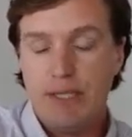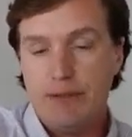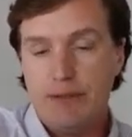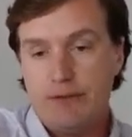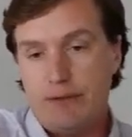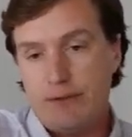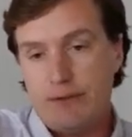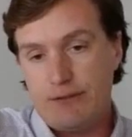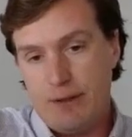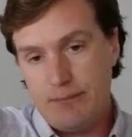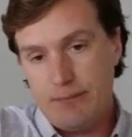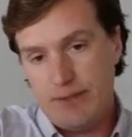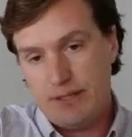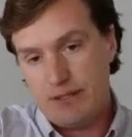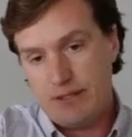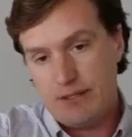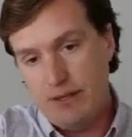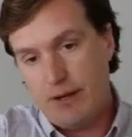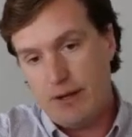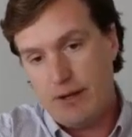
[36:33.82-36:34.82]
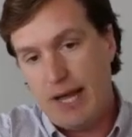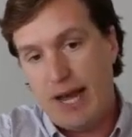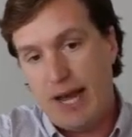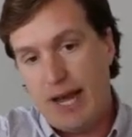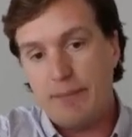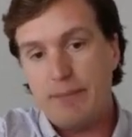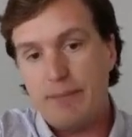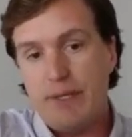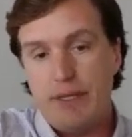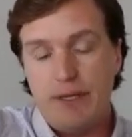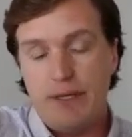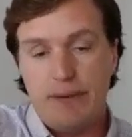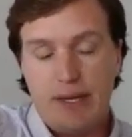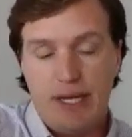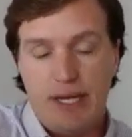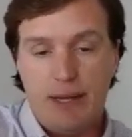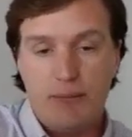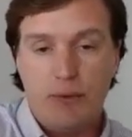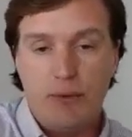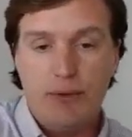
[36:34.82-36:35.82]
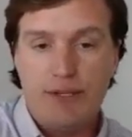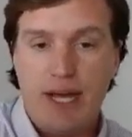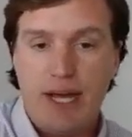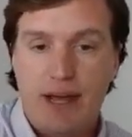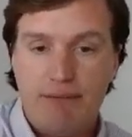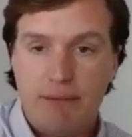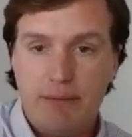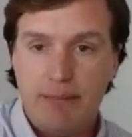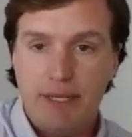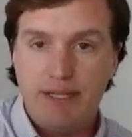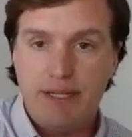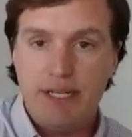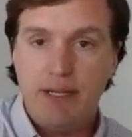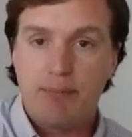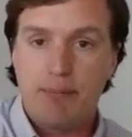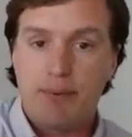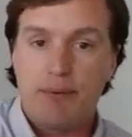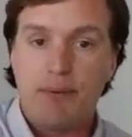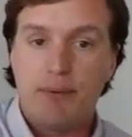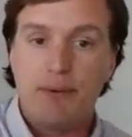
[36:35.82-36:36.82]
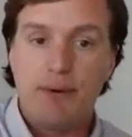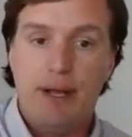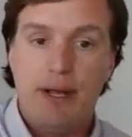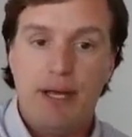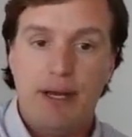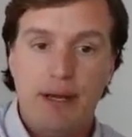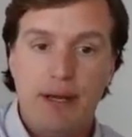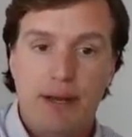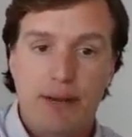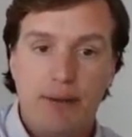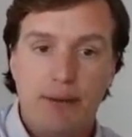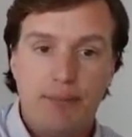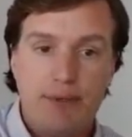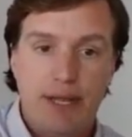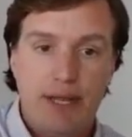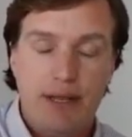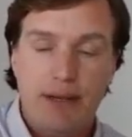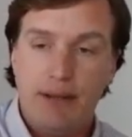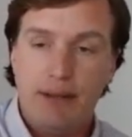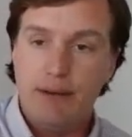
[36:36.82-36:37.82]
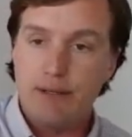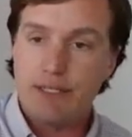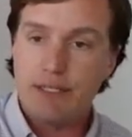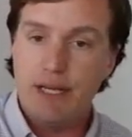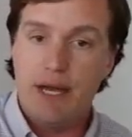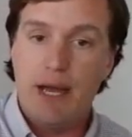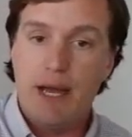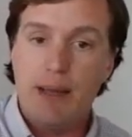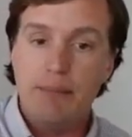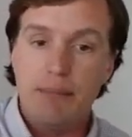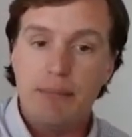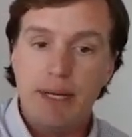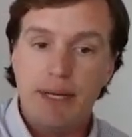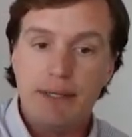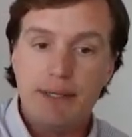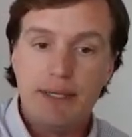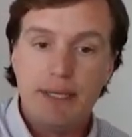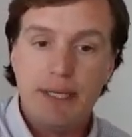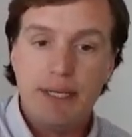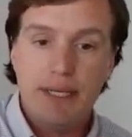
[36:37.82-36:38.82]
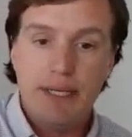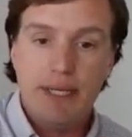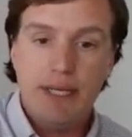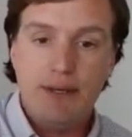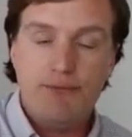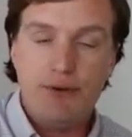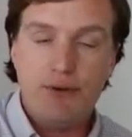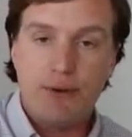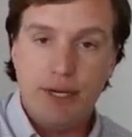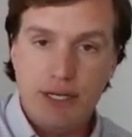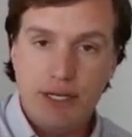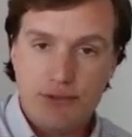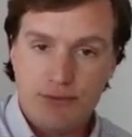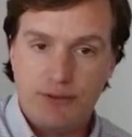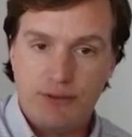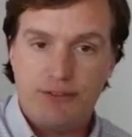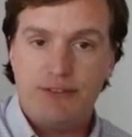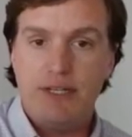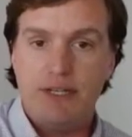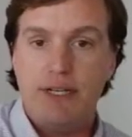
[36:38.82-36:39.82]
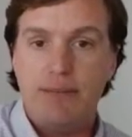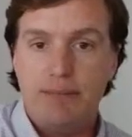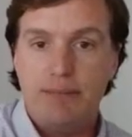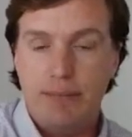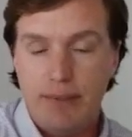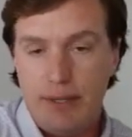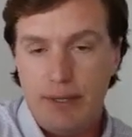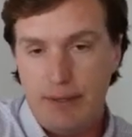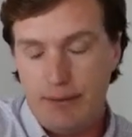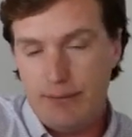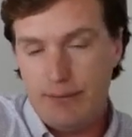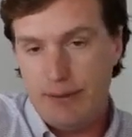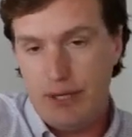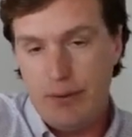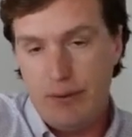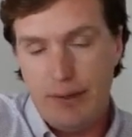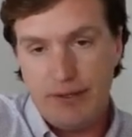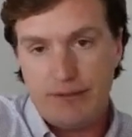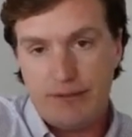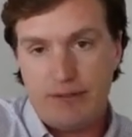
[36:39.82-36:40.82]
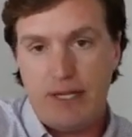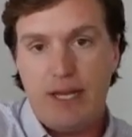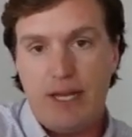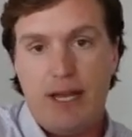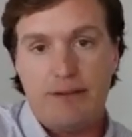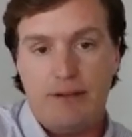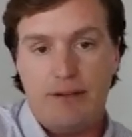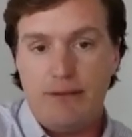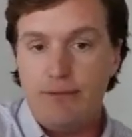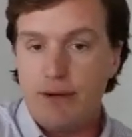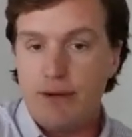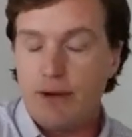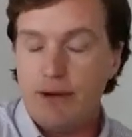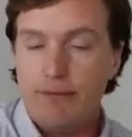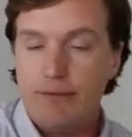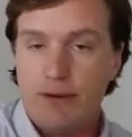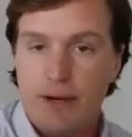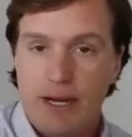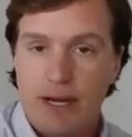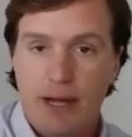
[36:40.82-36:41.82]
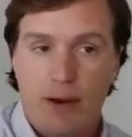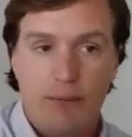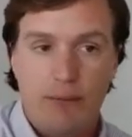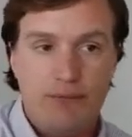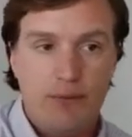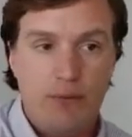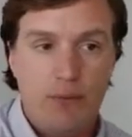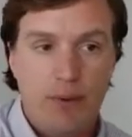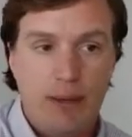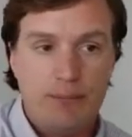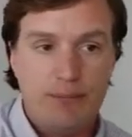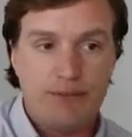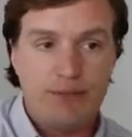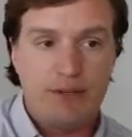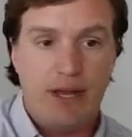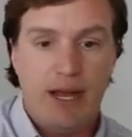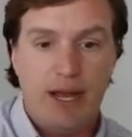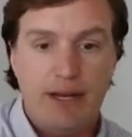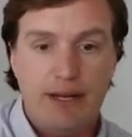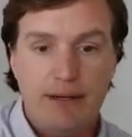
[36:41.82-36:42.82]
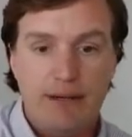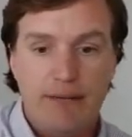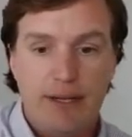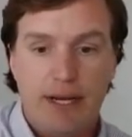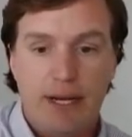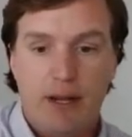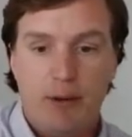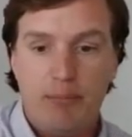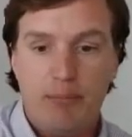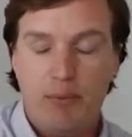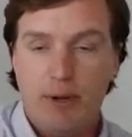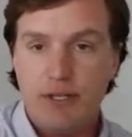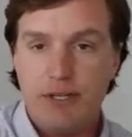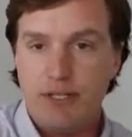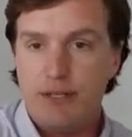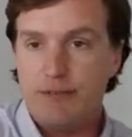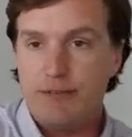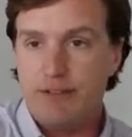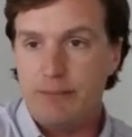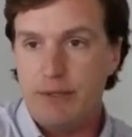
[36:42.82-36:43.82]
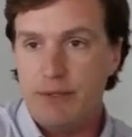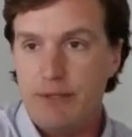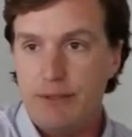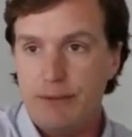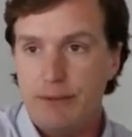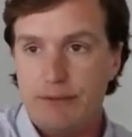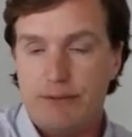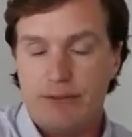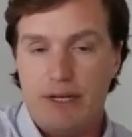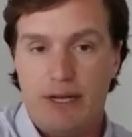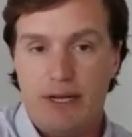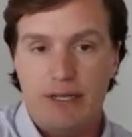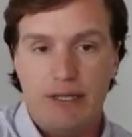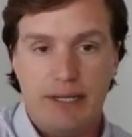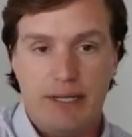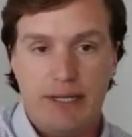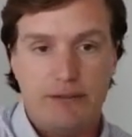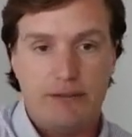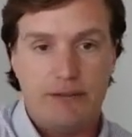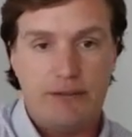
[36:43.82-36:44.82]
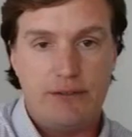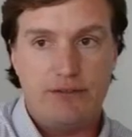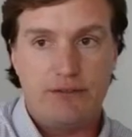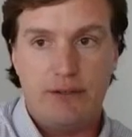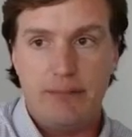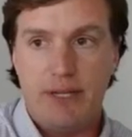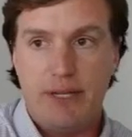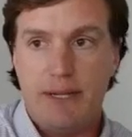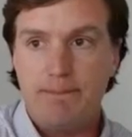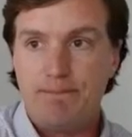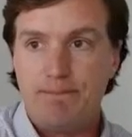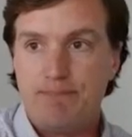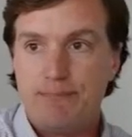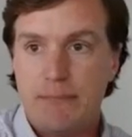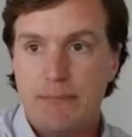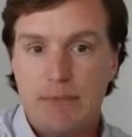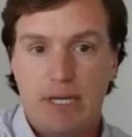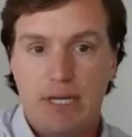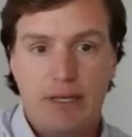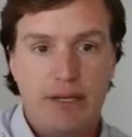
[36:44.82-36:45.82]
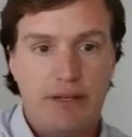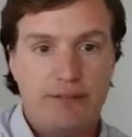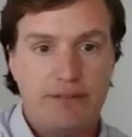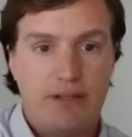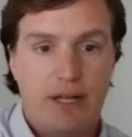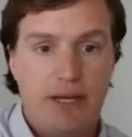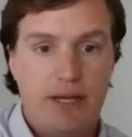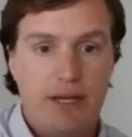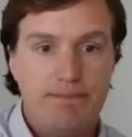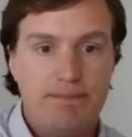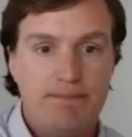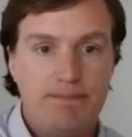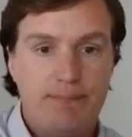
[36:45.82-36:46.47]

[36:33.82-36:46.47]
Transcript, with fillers: So something to look at. You know, again, we'll dive a bit deeper at another at another time. But if you're interested, the ONC has a very very helpful website, and, and I'll point you to some of those uh, links in just a minute. Uh, next slide.